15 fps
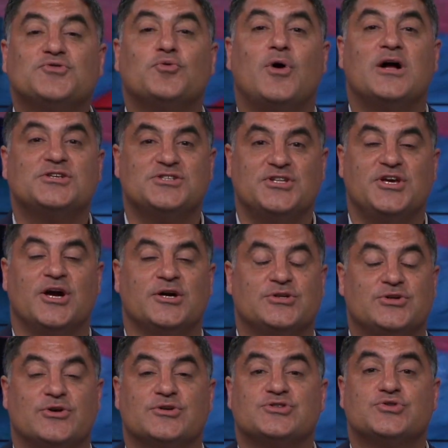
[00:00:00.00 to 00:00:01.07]
for watching The Young
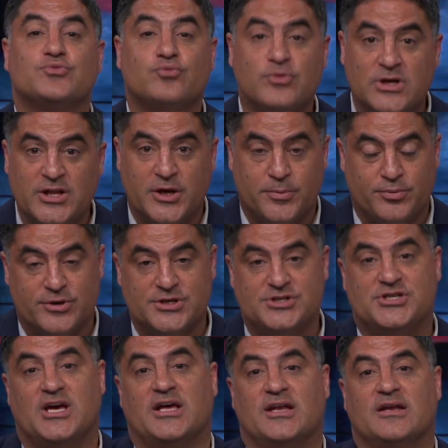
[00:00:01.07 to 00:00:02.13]
Turks, really
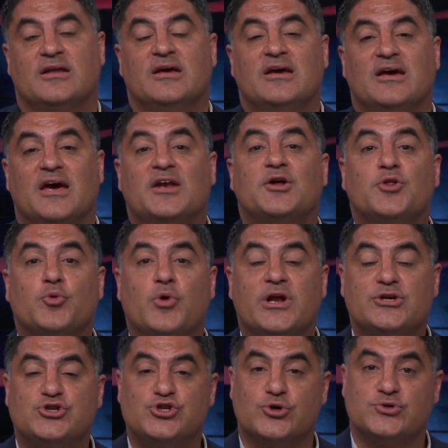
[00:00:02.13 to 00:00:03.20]
appreciate it. Another way
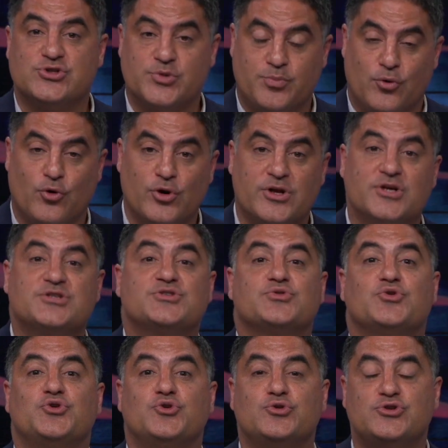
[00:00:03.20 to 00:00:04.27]
to show support is
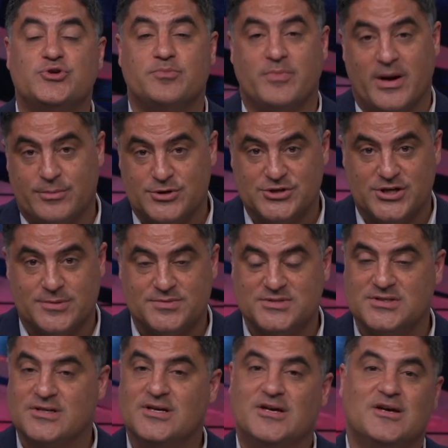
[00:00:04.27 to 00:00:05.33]
through YouTube
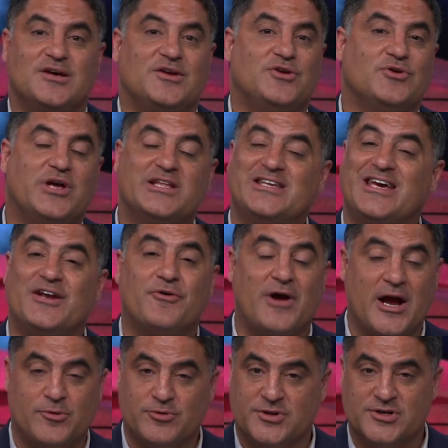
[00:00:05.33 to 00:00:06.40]
memberships. You'll get to
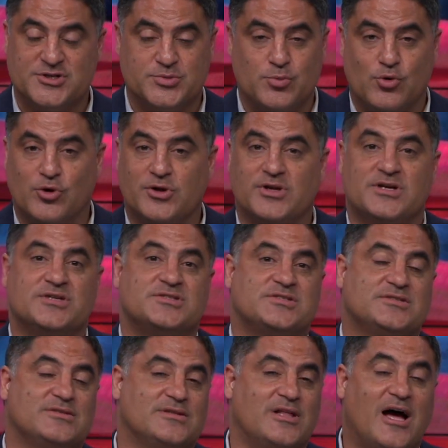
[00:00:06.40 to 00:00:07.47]
interact with us more.
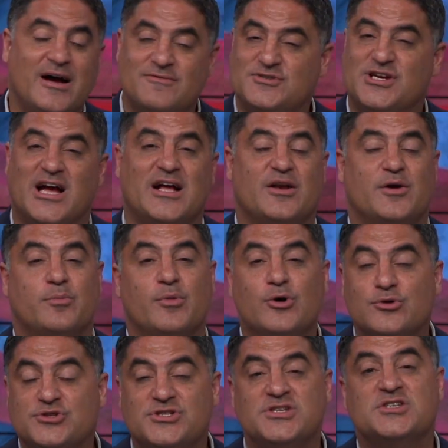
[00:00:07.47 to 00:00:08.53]
There's live chat
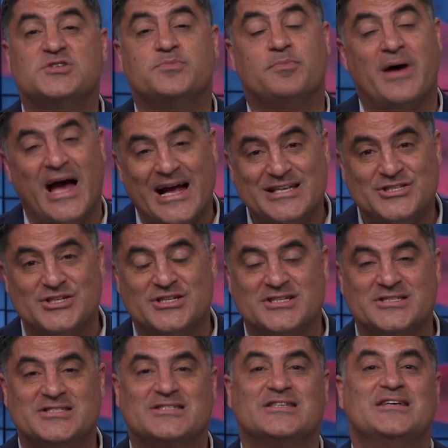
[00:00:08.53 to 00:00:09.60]
emojis,
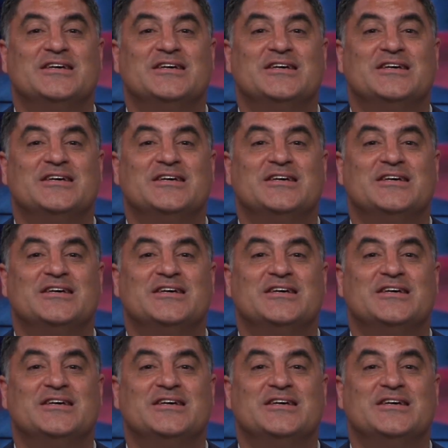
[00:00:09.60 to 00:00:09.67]
badges.